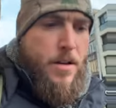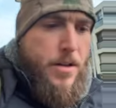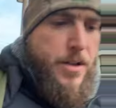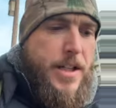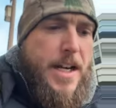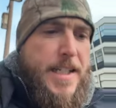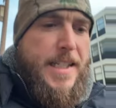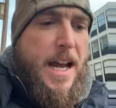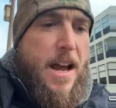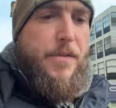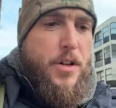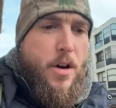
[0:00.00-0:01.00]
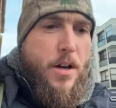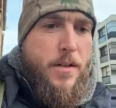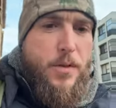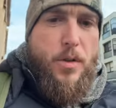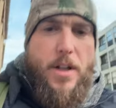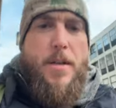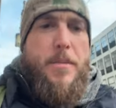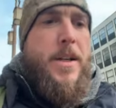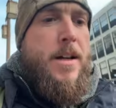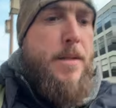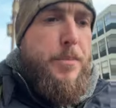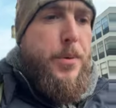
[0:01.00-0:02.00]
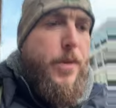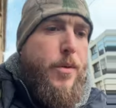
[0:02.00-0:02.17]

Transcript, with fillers: You guys have Carnival coming up.